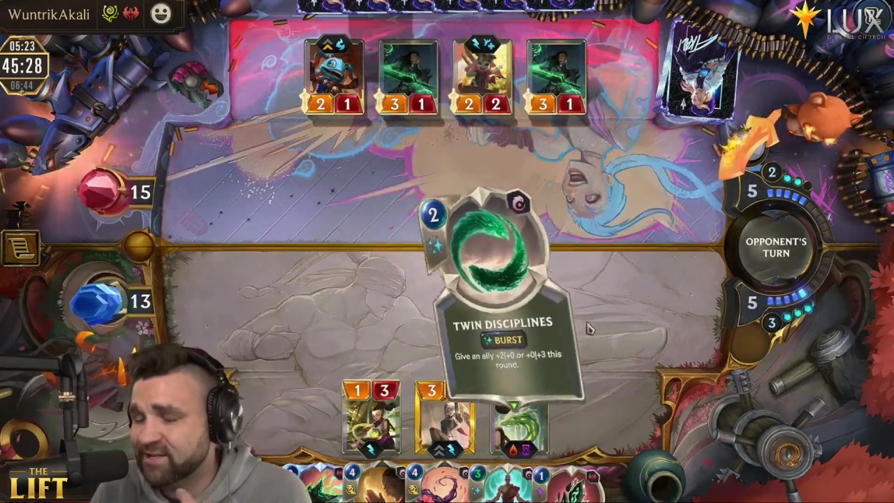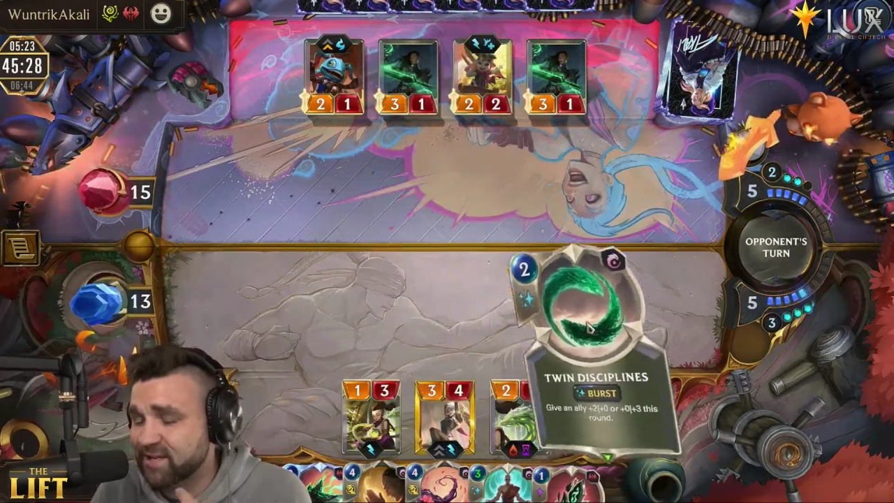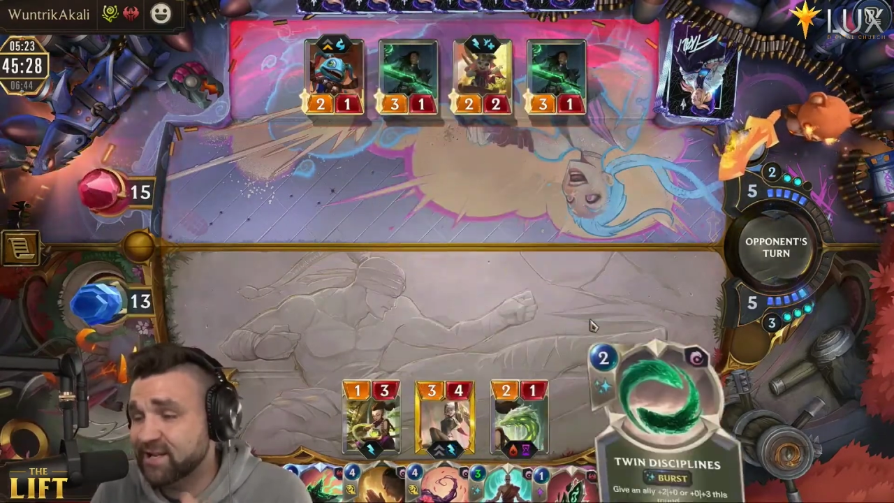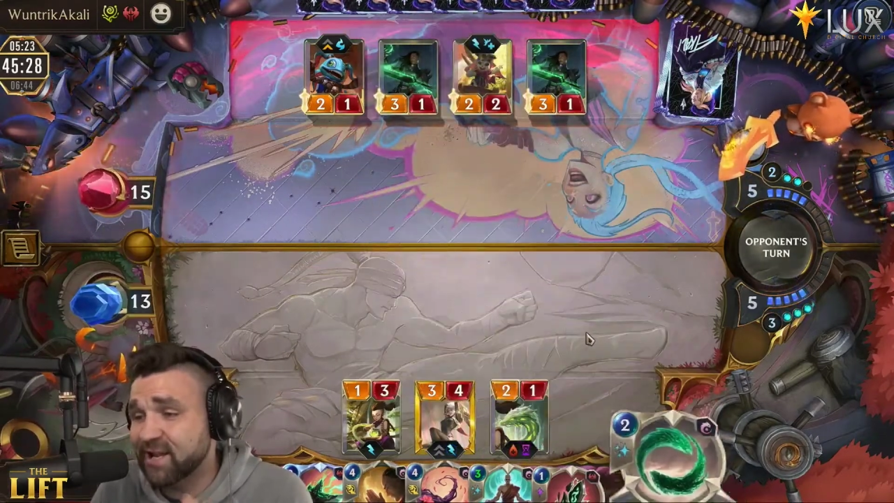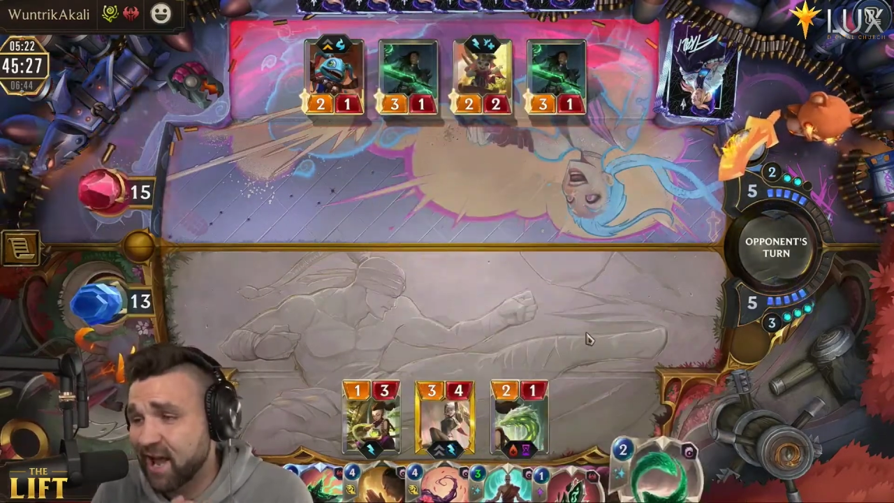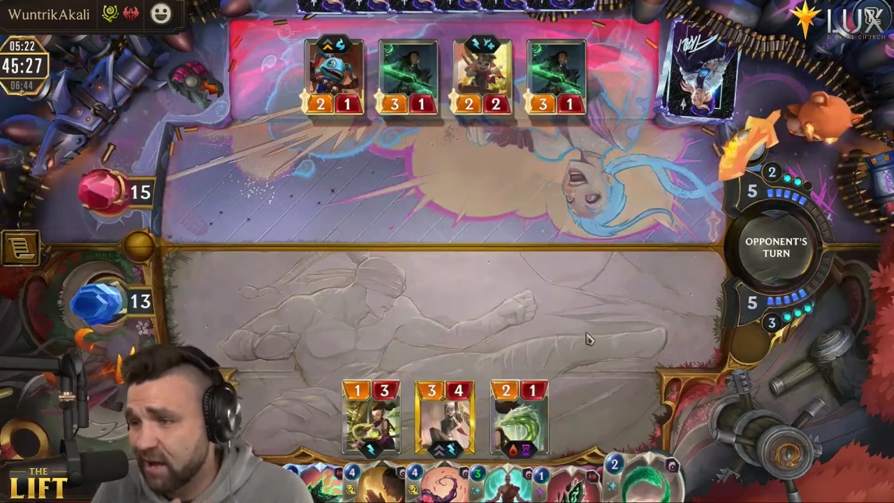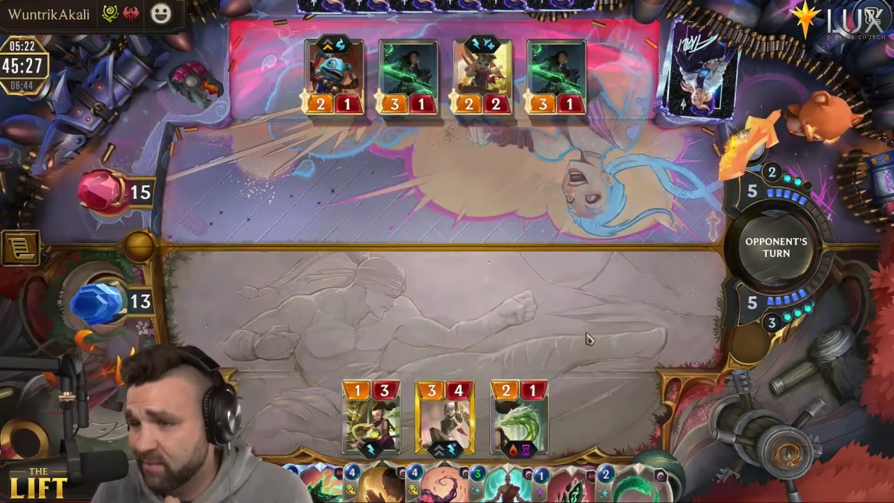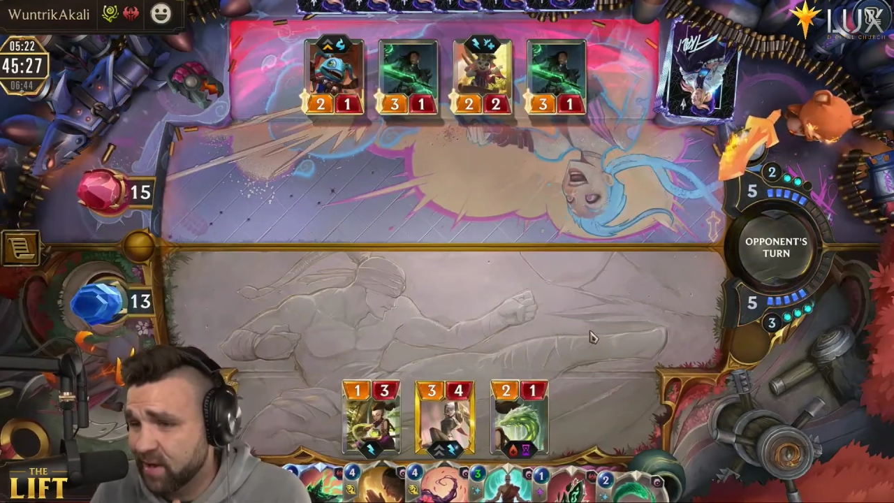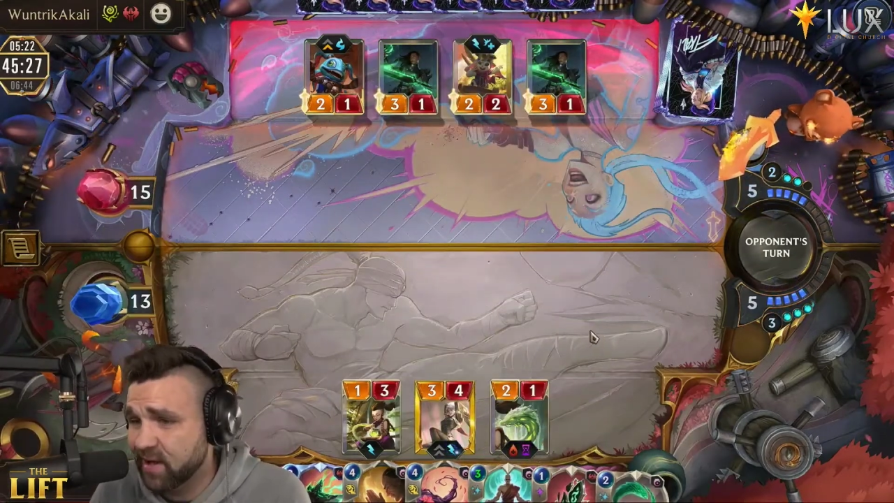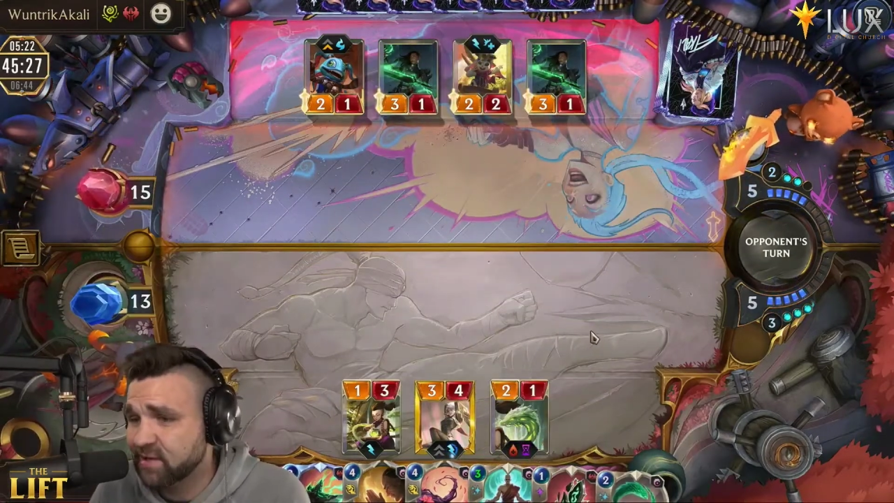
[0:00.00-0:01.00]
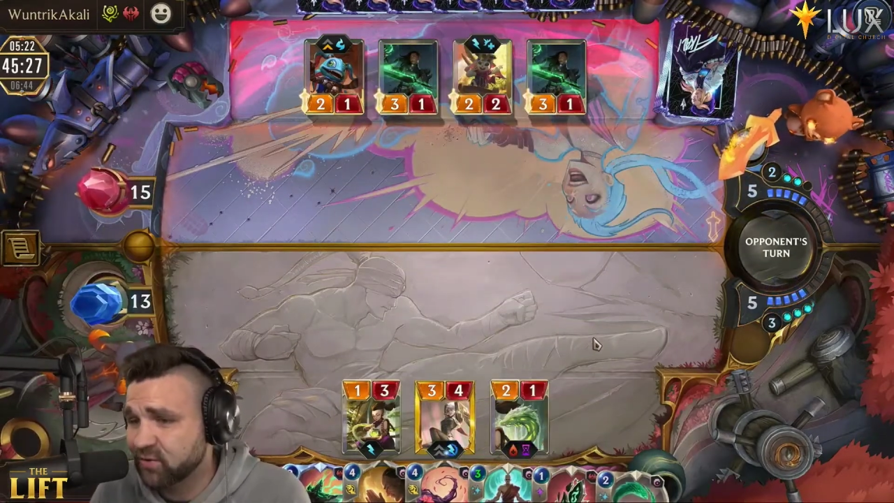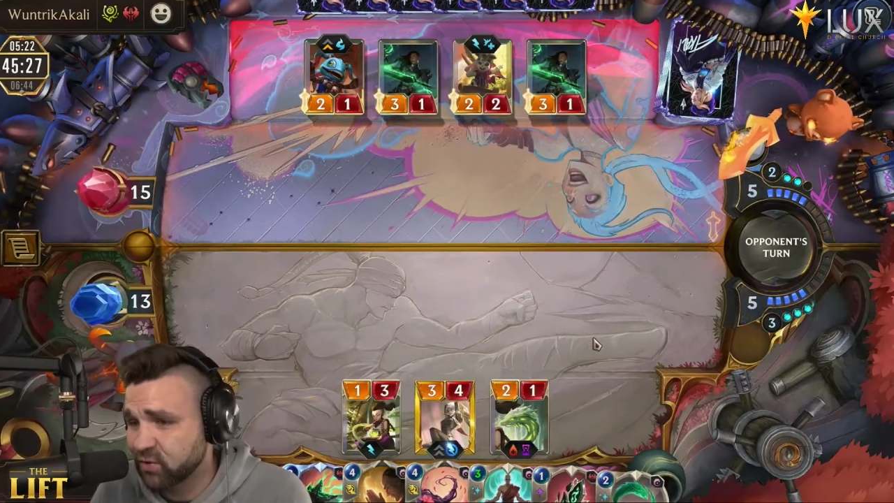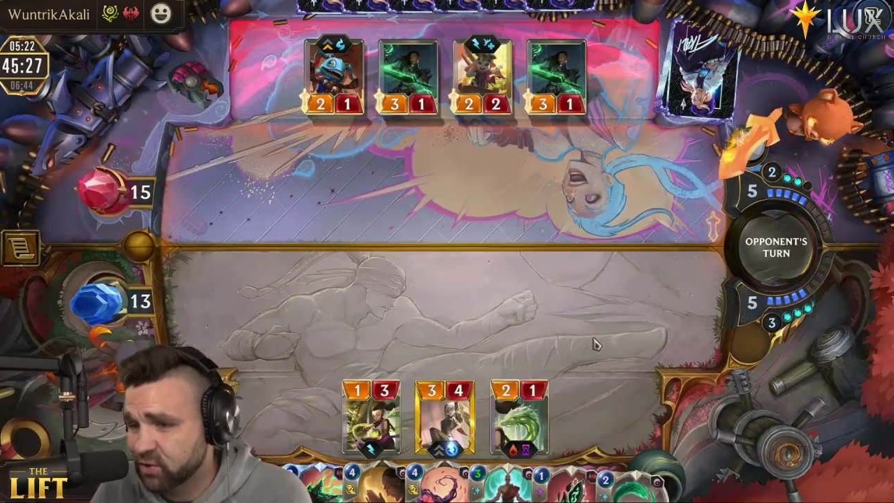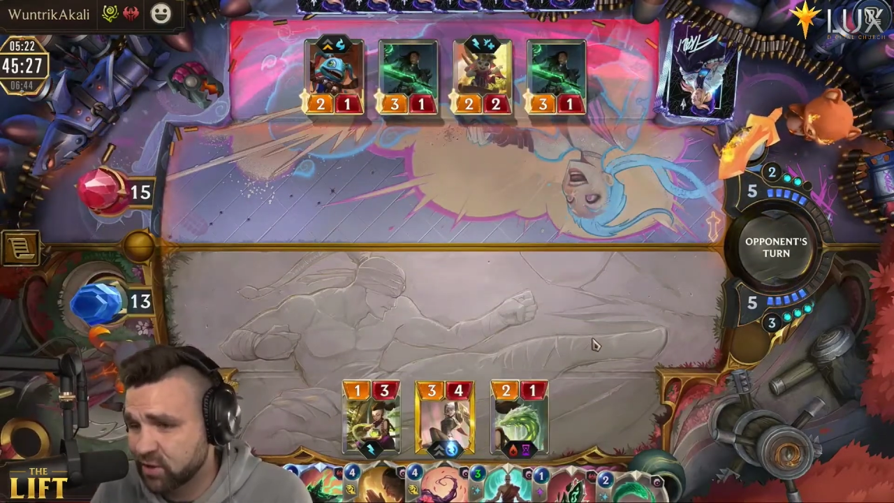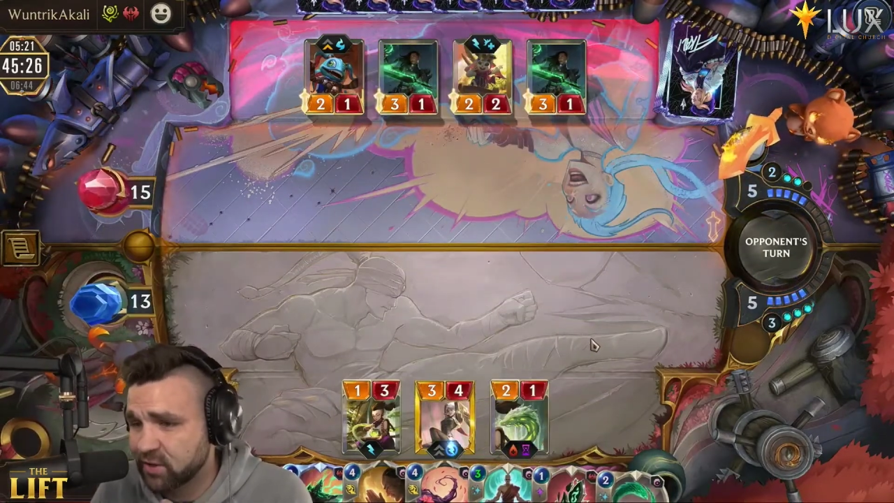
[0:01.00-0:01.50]
He can be, that's for
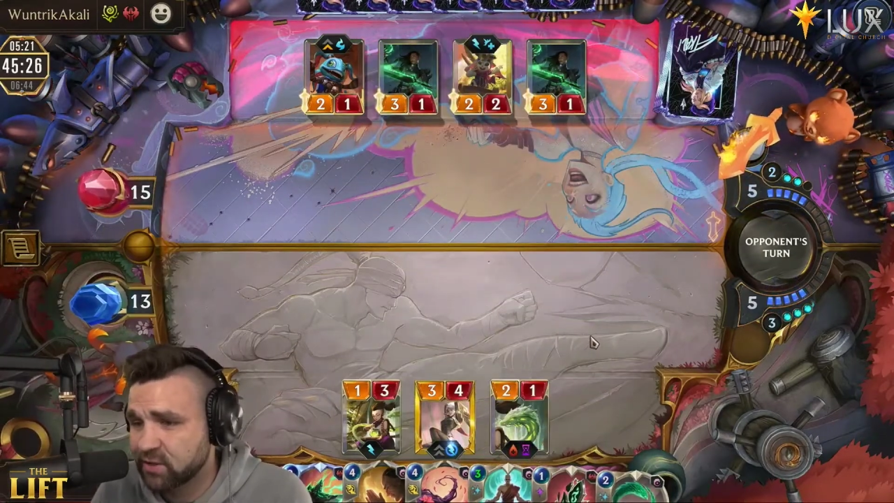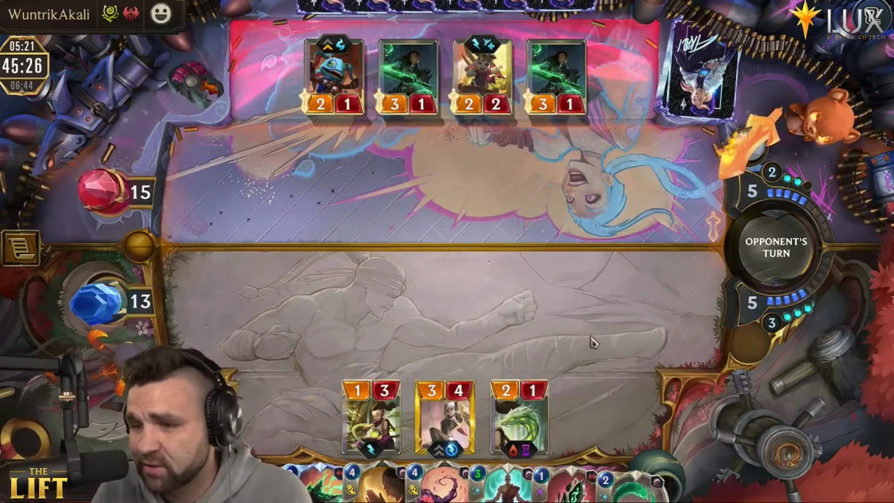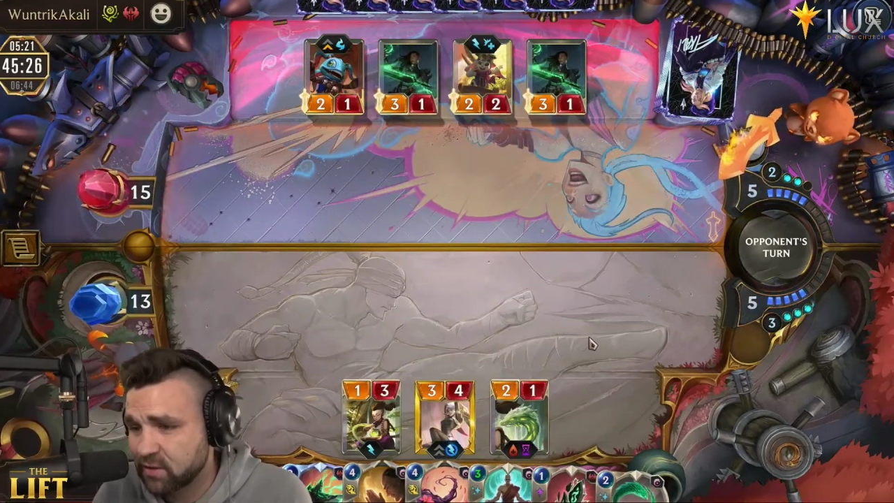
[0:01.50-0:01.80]
sure.